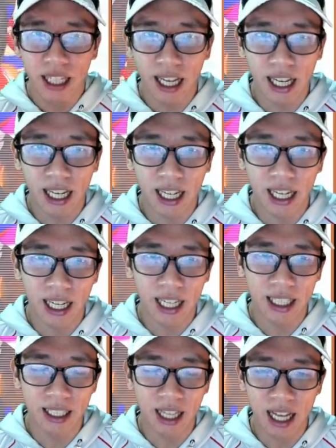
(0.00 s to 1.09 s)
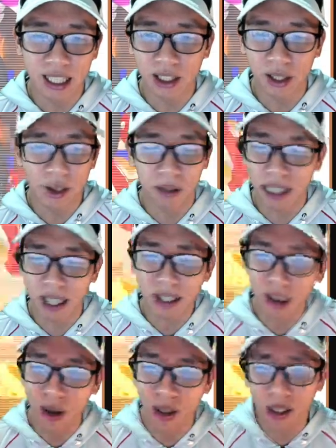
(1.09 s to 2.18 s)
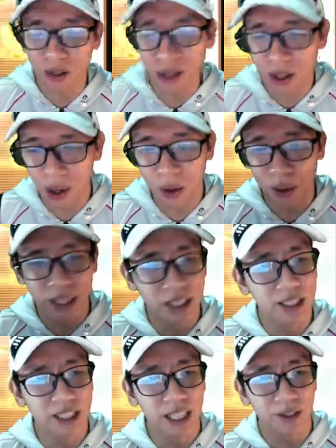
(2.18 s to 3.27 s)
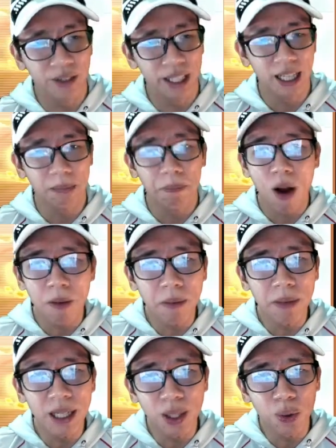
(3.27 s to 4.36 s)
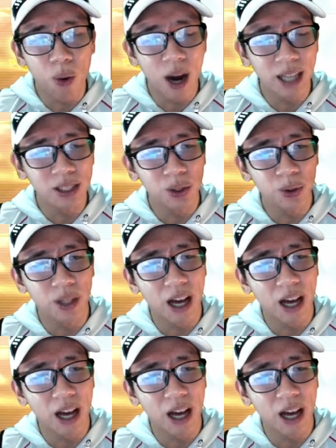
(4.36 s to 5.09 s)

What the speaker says: and as later on you'll know in the sync grid that probably you want to